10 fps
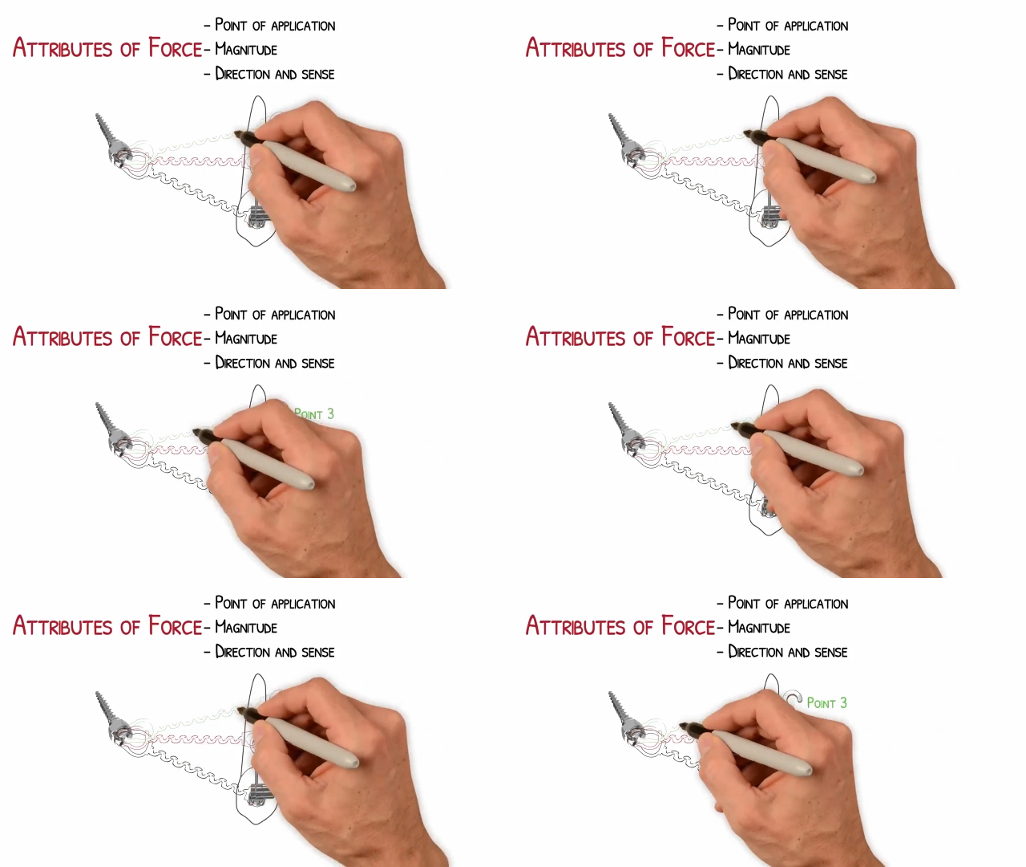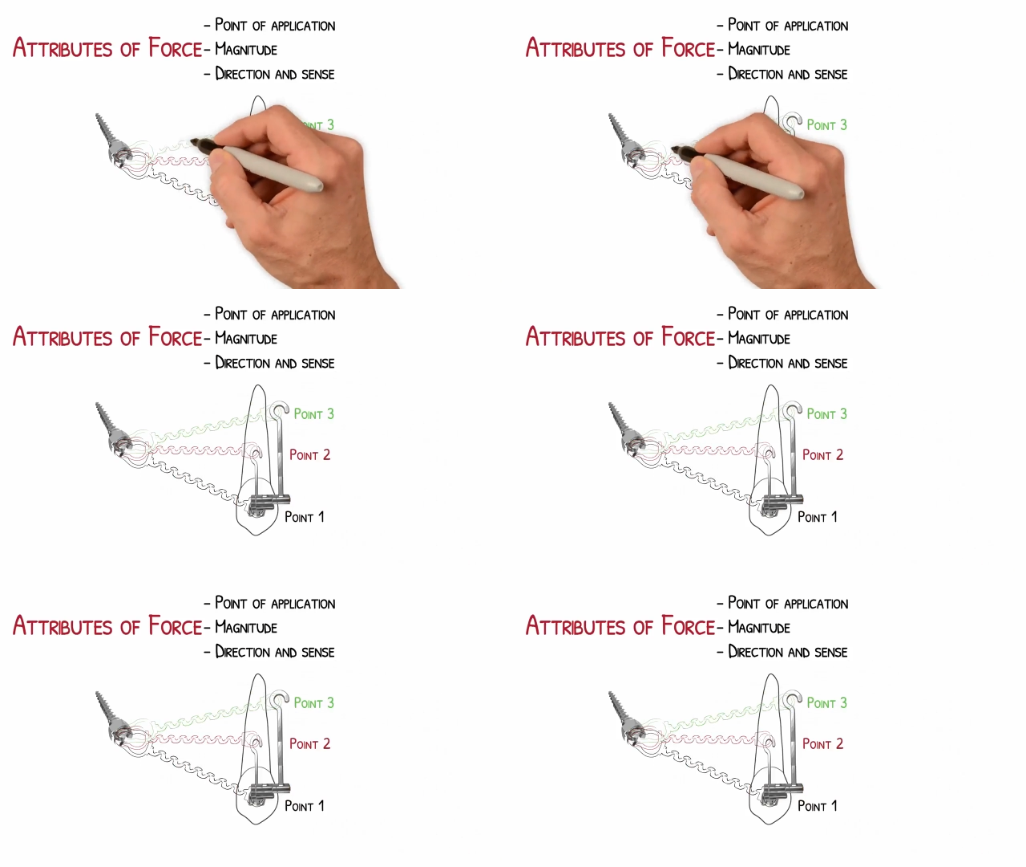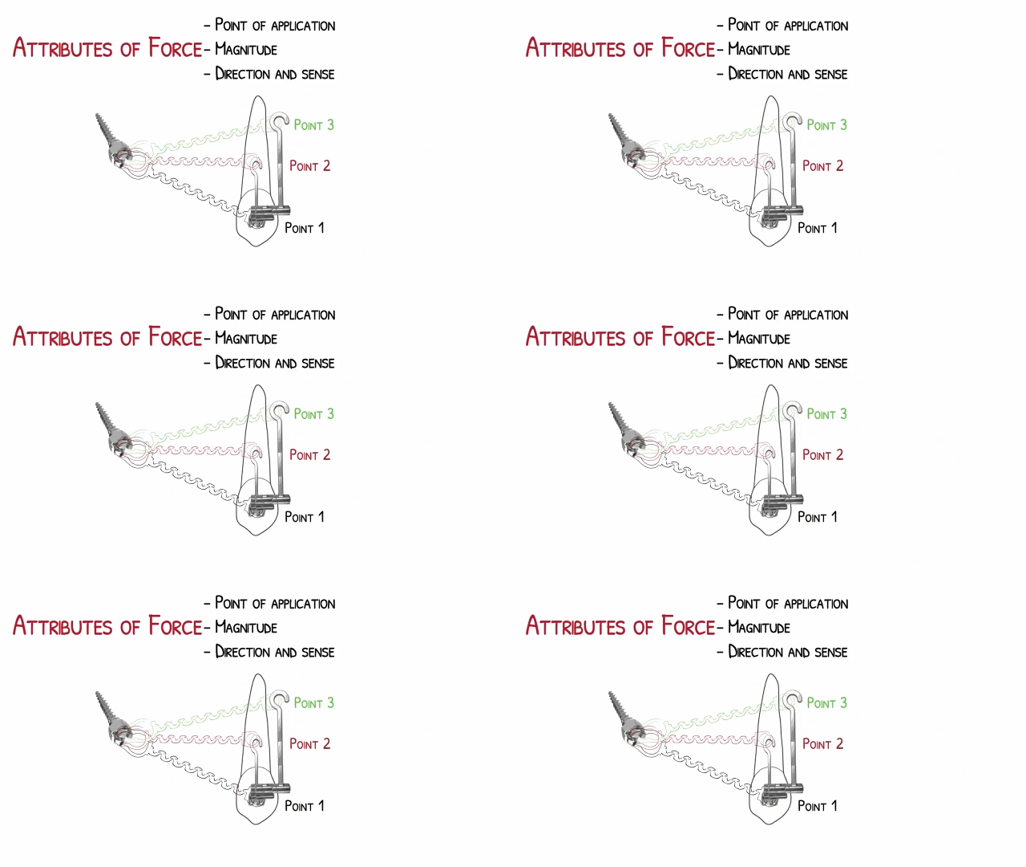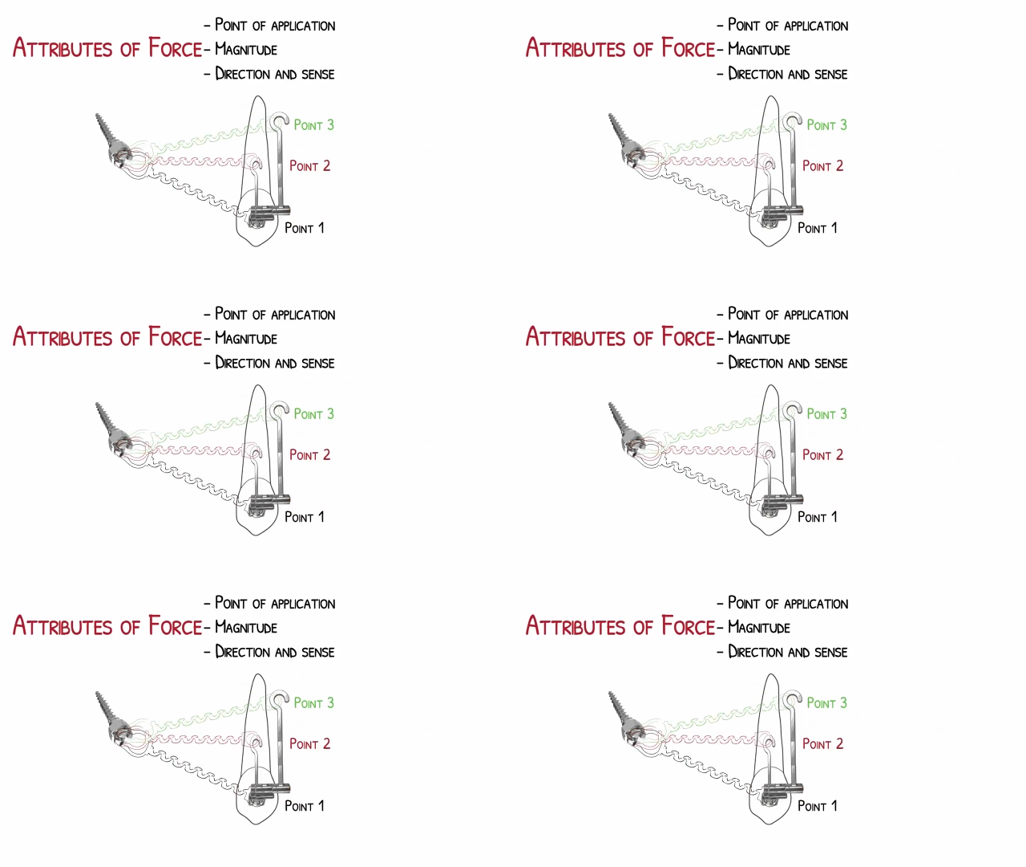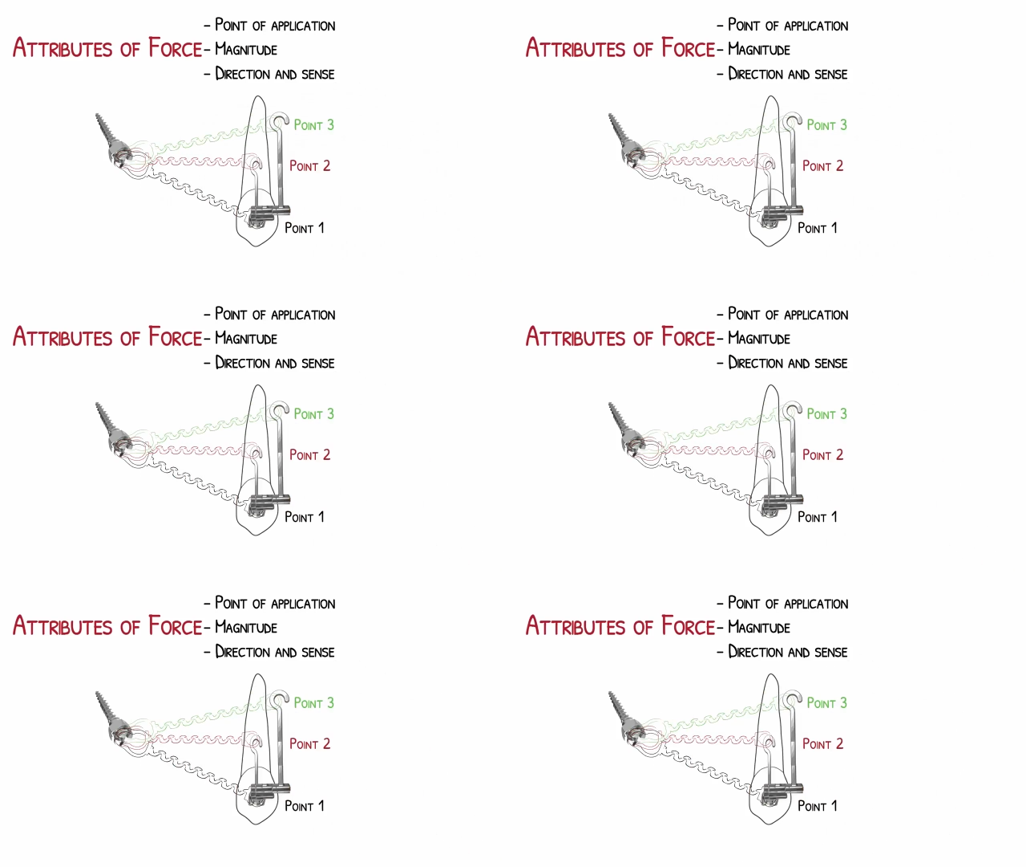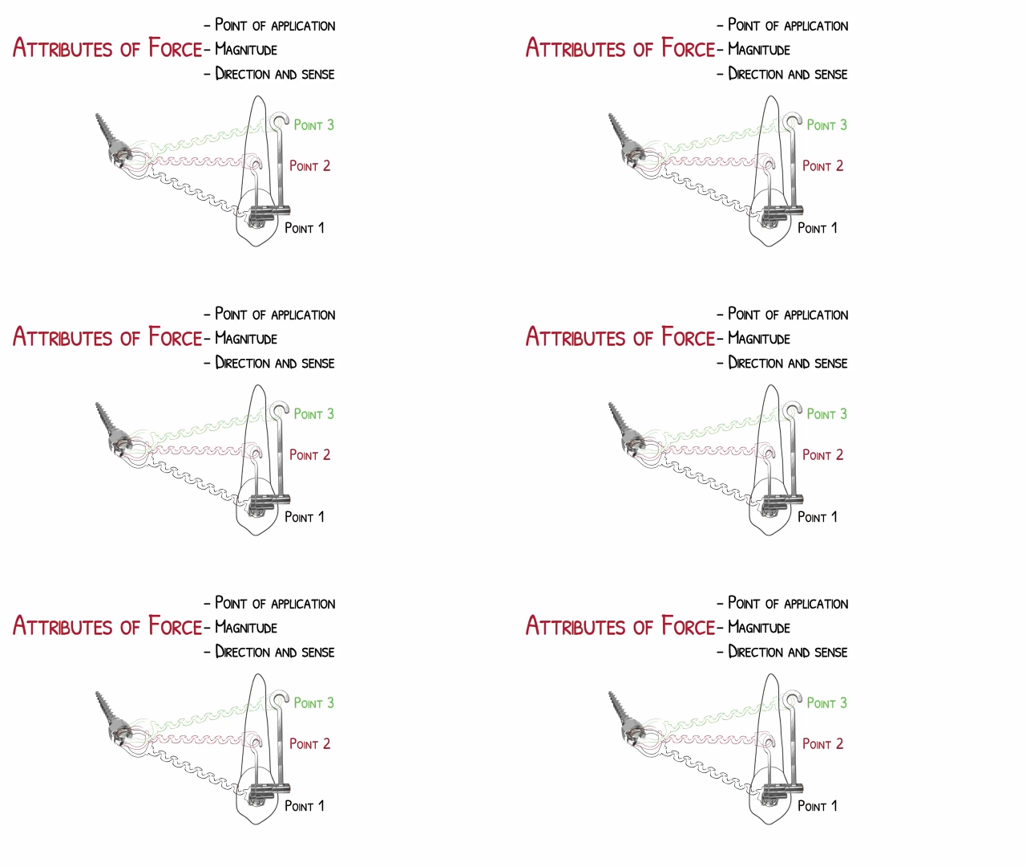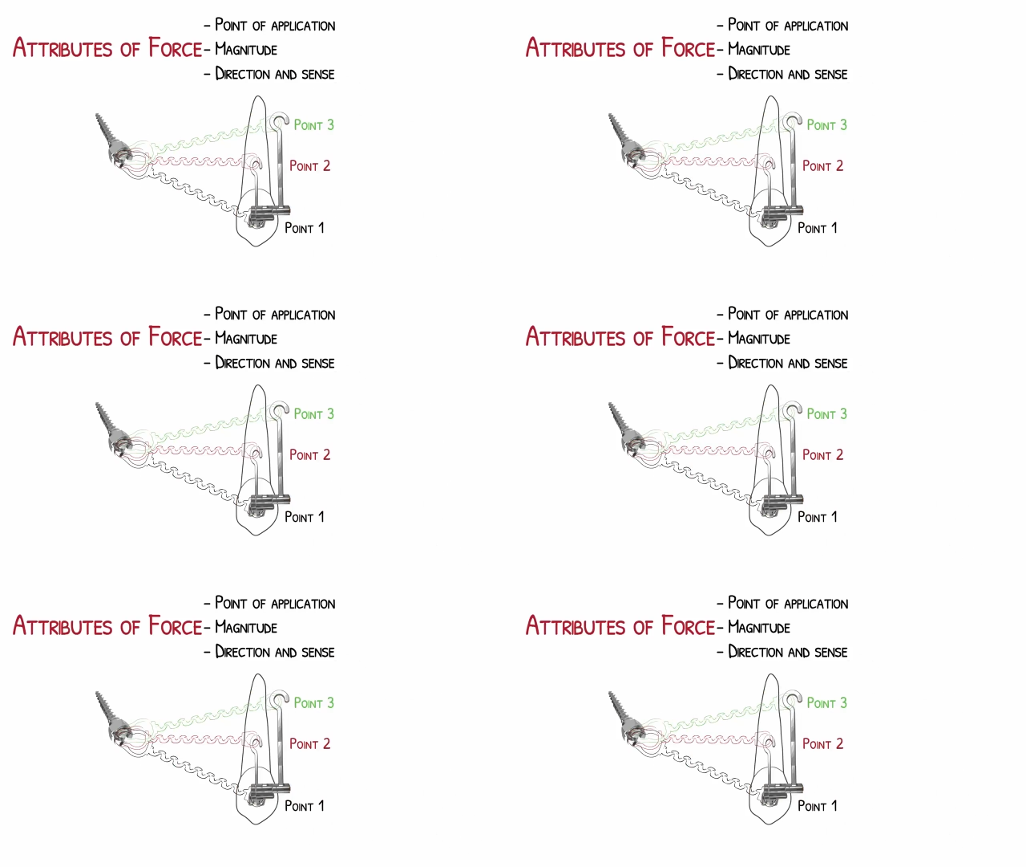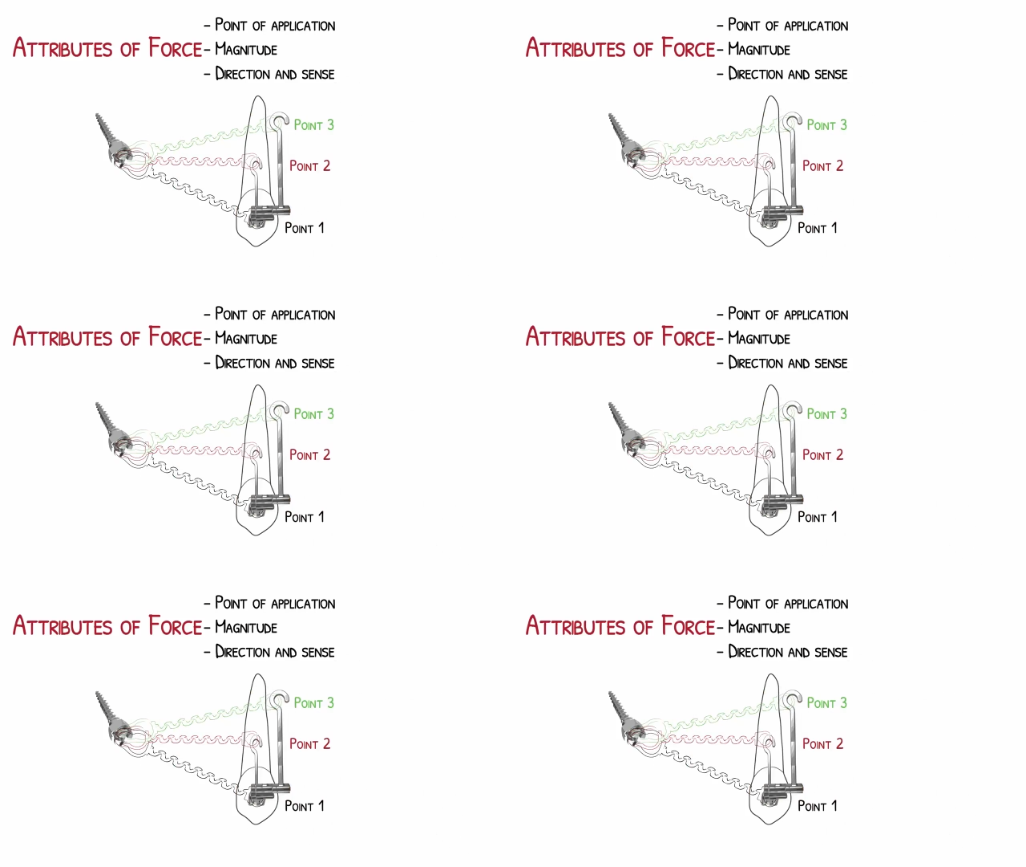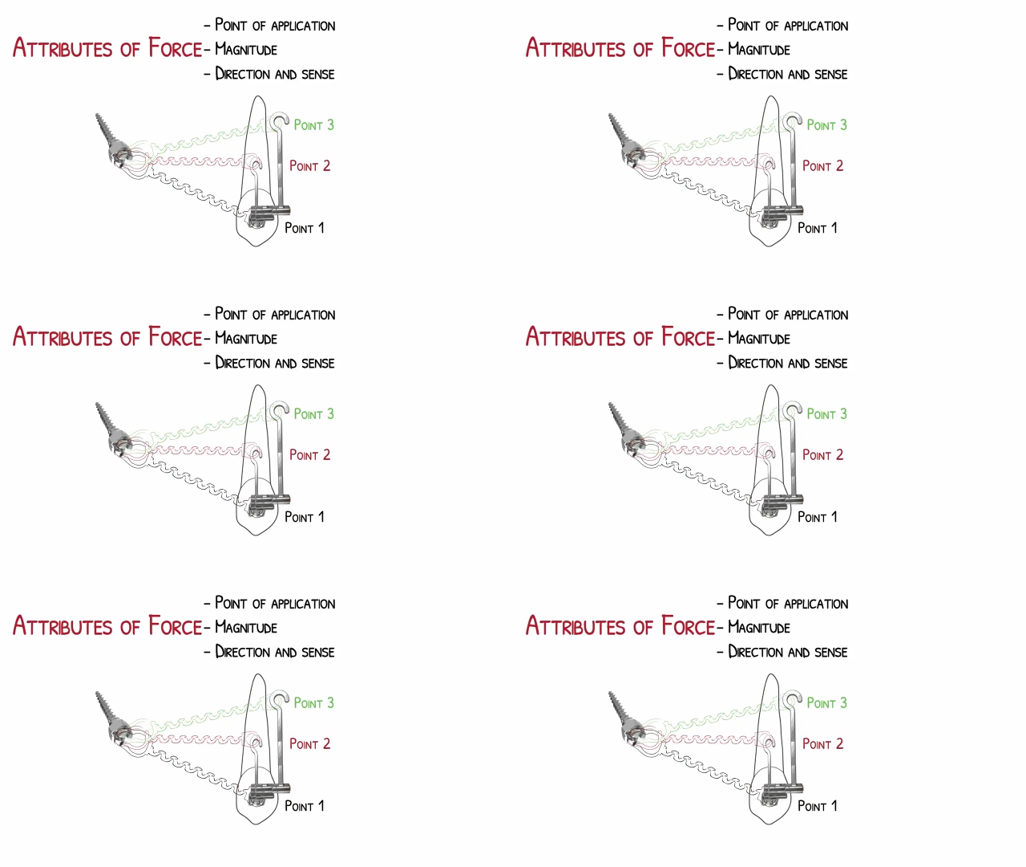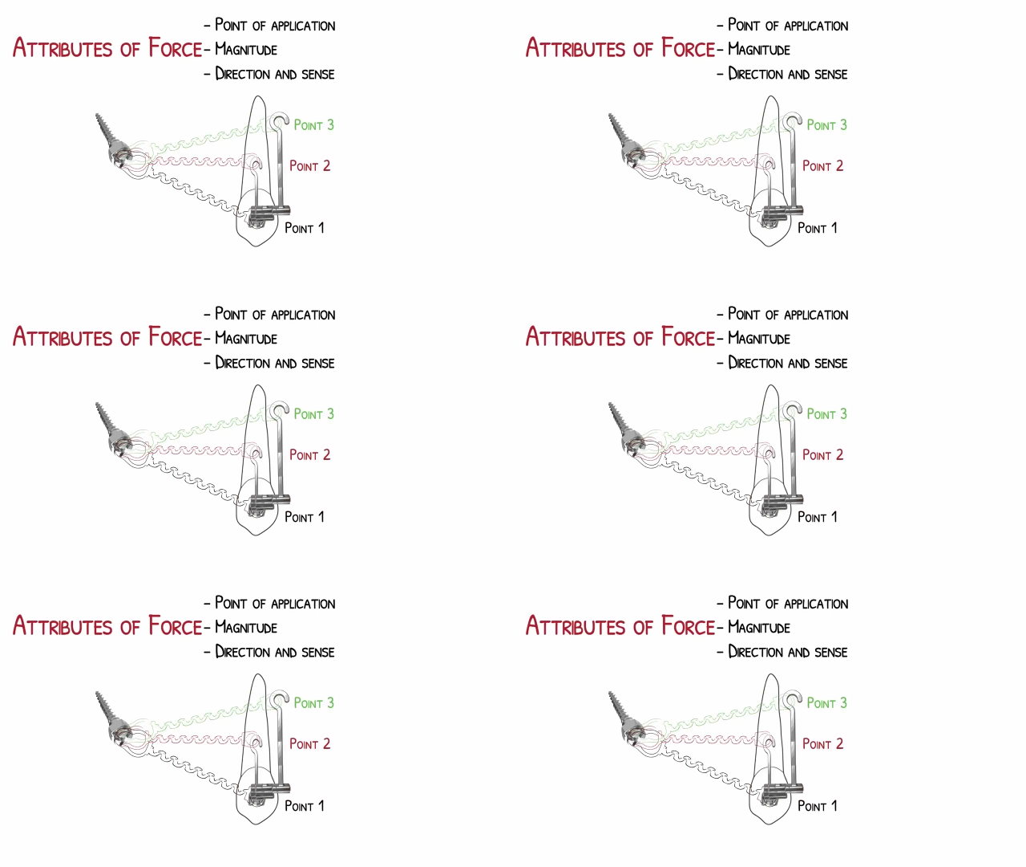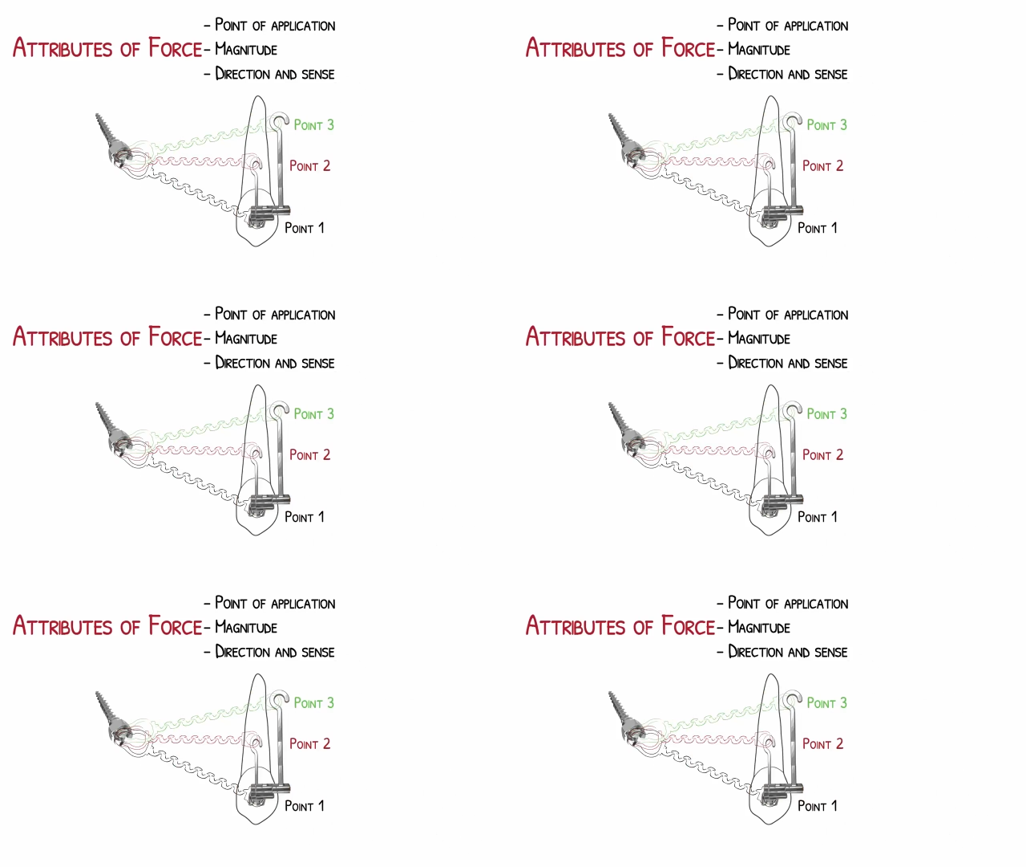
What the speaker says: [unreadable: no face in view]